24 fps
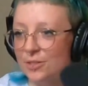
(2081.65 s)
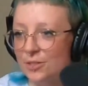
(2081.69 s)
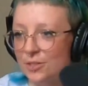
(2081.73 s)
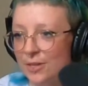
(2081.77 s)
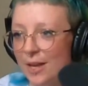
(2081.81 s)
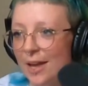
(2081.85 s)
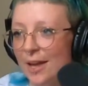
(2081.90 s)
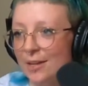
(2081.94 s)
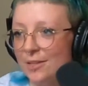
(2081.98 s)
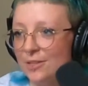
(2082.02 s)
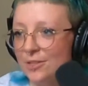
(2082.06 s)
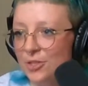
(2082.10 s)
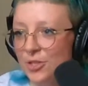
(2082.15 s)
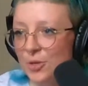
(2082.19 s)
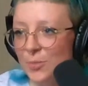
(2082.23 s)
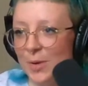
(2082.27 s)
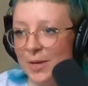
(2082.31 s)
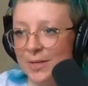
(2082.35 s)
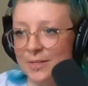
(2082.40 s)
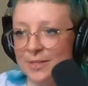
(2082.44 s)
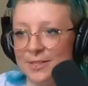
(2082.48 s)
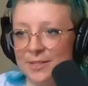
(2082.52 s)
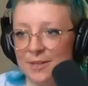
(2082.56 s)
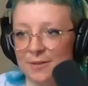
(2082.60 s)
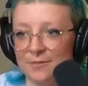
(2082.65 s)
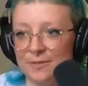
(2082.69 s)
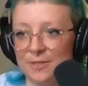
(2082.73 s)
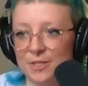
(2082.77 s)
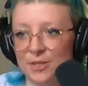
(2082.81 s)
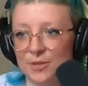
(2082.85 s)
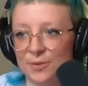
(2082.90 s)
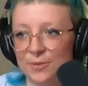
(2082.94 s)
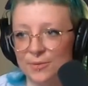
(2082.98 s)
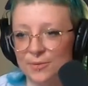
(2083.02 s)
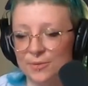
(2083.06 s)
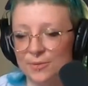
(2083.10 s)
Yeah, she paints stuff
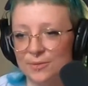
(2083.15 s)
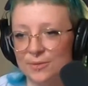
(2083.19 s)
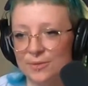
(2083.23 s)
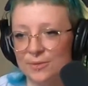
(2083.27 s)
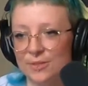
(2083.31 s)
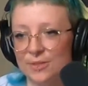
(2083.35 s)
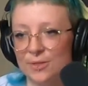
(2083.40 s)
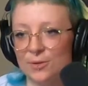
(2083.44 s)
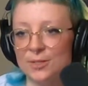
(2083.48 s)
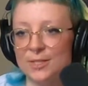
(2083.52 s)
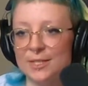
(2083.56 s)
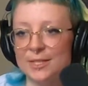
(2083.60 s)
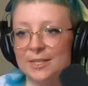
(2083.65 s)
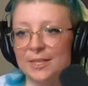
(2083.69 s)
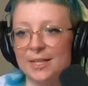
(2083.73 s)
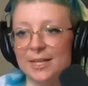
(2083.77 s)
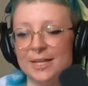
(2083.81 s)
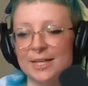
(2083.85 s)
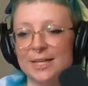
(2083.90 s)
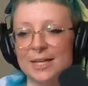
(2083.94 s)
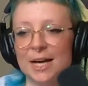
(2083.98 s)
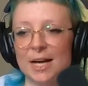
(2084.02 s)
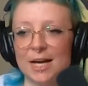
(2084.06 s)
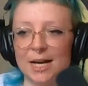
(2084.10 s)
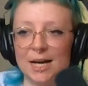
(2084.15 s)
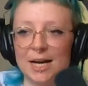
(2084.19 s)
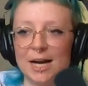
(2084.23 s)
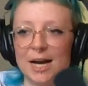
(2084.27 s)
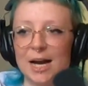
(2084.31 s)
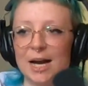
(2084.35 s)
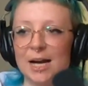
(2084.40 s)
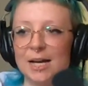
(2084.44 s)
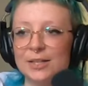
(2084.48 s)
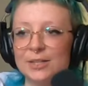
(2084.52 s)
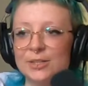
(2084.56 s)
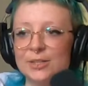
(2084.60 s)
too. So see, like,
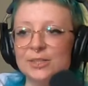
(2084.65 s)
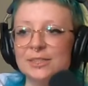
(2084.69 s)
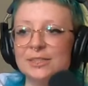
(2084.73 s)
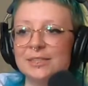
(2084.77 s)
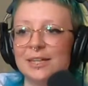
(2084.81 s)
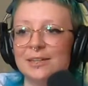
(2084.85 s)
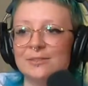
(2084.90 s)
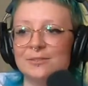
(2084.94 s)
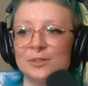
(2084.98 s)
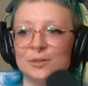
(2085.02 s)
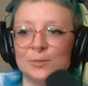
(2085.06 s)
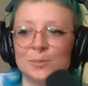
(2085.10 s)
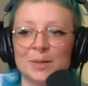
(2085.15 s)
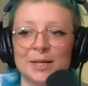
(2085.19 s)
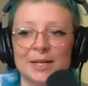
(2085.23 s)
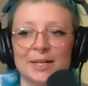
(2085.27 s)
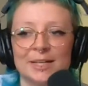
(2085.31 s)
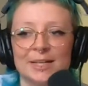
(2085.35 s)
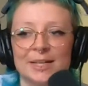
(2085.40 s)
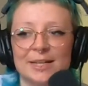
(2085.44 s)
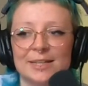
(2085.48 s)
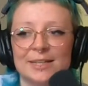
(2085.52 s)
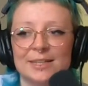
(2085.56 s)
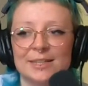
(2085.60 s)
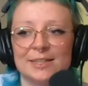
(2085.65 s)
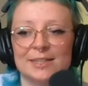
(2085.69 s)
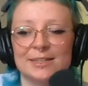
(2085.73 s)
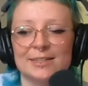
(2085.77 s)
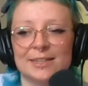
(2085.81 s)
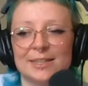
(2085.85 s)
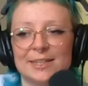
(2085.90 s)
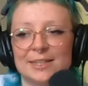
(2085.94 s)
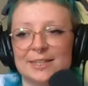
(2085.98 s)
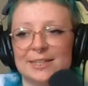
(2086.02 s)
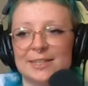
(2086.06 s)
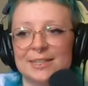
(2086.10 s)
I could never paint anything
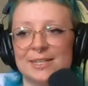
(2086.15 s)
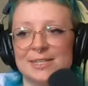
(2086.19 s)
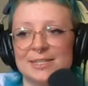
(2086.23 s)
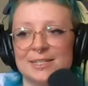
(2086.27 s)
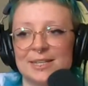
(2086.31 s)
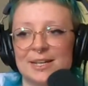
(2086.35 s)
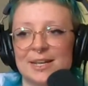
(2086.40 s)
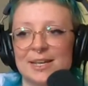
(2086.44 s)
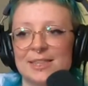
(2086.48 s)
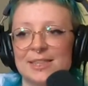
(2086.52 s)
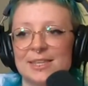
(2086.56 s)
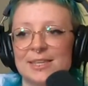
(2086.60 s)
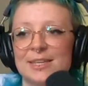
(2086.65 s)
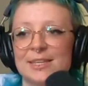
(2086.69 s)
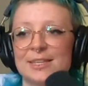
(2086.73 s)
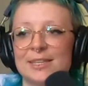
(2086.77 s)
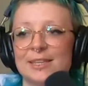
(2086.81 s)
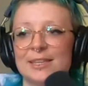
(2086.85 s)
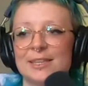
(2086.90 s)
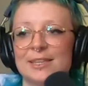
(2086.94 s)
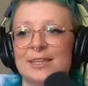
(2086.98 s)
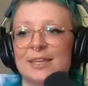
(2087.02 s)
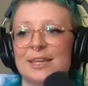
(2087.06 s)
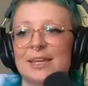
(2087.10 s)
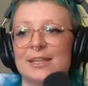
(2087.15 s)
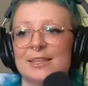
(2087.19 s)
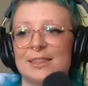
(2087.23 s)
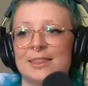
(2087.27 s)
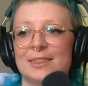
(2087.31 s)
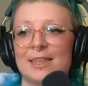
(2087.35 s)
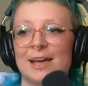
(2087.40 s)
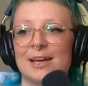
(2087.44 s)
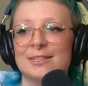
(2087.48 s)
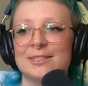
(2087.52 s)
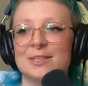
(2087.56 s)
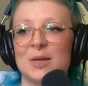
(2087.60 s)
like this, and I think that
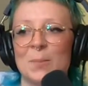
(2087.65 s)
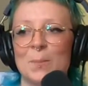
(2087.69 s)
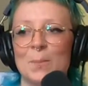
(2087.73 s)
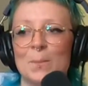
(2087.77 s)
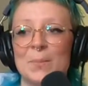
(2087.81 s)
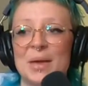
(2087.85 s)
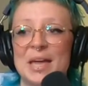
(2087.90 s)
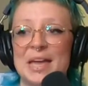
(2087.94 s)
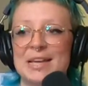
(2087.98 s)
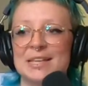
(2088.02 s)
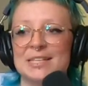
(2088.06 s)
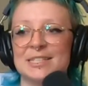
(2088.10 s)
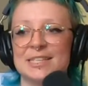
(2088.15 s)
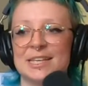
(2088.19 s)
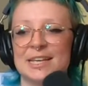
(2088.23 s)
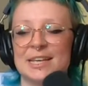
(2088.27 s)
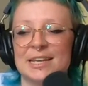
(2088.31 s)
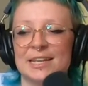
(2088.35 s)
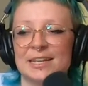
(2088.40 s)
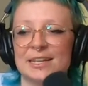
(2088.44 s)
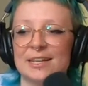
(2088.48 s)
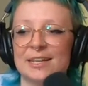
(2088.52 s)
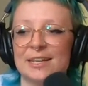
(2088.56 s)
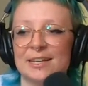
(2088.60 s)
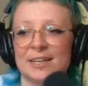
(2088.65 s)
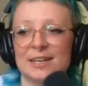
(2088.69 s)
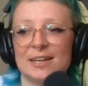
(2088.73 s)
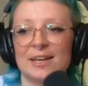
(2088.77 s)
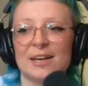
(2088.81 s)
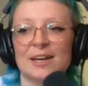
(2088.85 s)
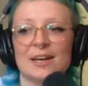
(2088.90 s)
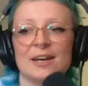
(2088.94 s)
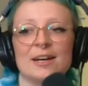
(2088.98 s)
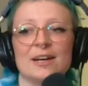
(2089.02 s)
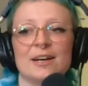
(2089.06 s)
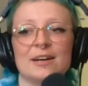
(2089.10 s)
that's amazing.
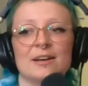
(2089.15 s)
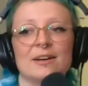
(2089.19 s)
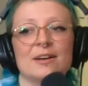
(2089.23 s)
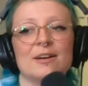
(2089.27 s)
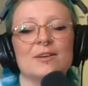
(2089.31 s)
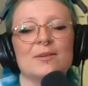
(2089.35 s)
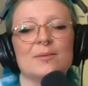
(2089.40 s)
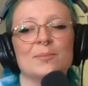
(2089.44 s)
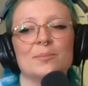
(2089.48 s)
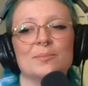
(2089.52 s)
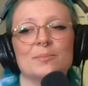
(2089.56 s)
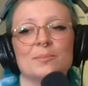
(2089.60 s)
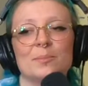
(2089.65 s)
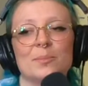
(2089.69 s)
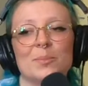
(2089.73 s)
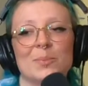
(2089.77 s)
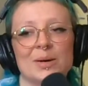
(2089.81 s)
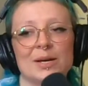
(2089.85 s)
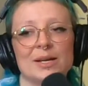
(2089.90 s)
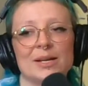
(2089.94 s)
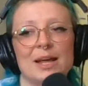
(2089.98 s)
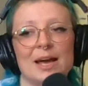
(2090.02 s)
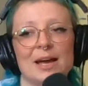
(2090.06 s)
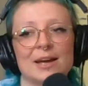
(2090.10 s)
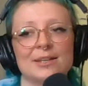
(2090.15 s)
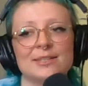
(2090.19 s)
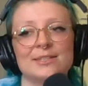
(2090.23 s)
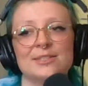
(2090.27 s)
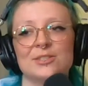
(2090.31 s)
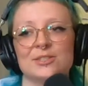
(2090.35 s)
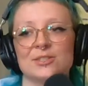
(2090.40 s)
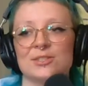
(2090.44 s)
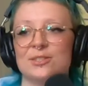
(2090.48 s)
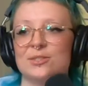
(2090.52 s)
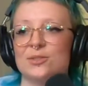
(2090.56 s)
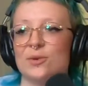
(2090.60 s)
But I
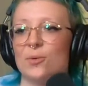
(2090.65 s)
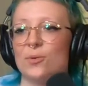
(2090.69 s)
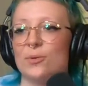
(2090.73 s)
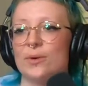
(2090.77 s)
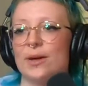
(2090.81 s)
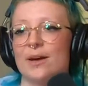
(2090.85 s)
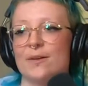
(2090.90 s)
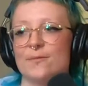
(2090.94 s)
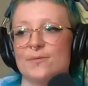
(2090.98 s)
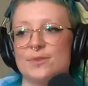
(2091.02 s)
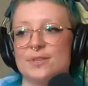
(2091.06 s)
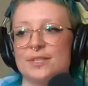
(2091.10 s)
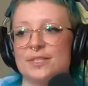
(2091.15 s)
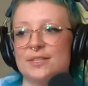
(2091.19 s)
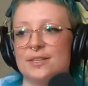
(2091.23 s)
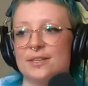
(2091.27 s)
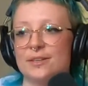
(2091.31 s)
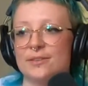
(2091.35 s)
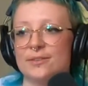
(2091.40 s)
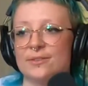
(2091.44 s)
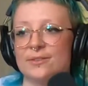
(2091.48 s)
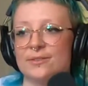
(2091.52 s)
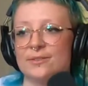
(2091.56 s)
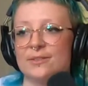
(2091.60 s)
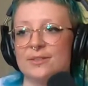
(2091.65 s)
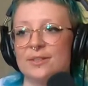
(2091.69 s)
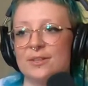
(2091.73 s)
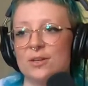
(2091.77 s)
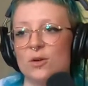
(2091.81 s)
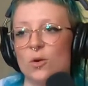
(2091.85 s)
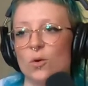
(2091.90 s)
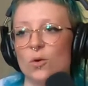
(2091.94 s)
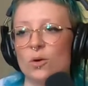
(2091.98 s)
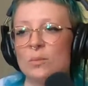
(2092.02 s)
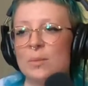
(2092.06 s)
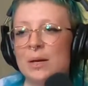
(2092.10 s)
just don't have the skill
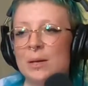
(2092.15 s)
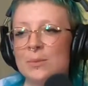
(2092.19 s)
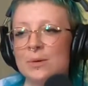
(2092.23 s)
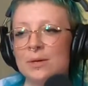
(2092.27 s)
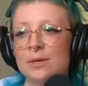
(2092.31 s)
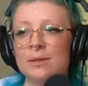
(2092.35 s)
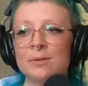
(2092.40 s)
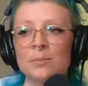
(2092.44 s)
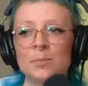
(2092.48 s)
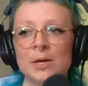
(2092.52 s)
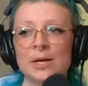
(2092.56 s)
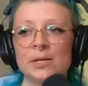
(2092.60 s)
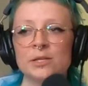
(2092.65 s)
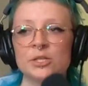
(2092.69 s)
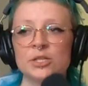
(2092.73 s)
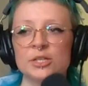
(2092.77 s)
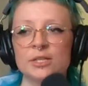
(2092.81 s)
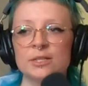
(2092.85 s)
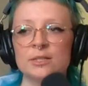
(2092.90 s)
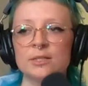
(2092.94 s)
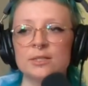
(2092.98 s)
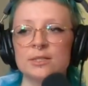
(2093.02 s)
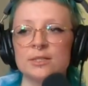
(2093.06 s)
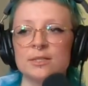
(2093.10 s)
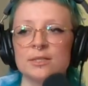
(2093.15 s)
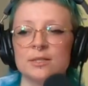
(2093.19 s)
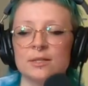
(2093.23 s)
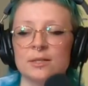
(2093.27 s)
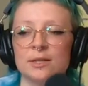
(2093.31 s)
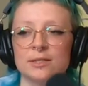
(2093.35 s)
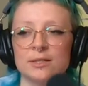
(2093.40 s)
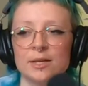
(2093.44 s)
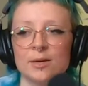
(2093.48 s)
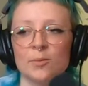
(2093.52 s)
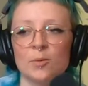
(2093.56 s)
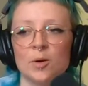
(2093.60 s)
or maybe the patience,
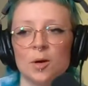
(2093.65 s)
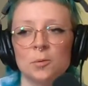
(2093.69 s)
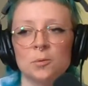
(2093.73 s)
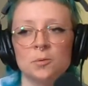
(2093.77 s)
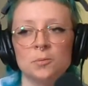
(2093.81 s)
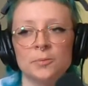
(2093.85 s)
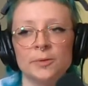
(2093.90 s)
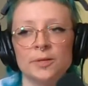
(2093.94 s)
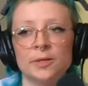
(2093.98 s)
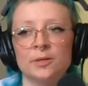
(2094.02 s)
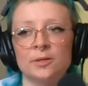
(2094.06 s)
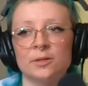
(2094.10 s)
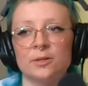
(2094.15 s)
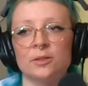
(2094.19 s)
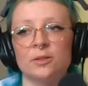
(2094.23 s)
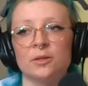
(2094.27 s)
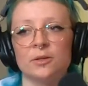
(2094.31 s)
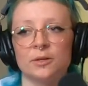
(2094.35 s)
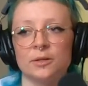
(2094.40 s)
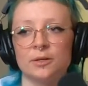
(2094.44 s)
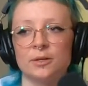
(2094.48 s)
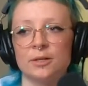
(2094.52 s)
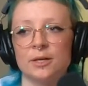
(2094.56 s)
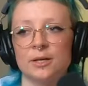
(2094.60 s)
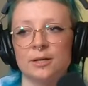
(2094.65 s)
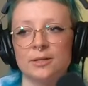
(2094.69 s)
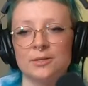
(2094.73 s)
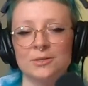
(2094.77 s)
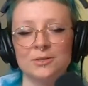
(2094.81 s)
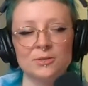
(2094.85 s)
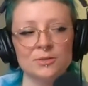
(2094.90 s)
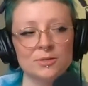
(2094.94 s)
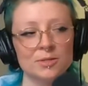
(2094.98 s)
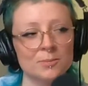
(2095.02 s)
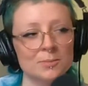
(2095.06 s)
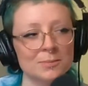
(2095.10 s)
because I probably could learn how to
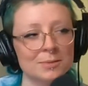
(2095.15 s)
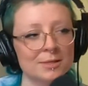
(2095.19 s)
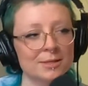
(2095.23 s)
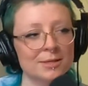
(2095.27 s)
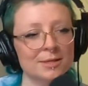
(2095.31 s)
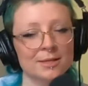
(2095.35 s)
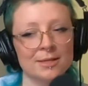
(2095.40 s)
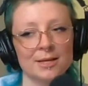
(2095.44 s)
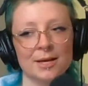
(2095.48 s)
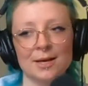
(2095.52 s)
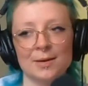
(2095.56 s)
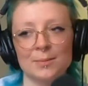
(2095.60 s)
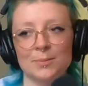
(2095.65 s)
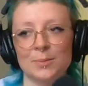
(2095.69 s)
do something like that.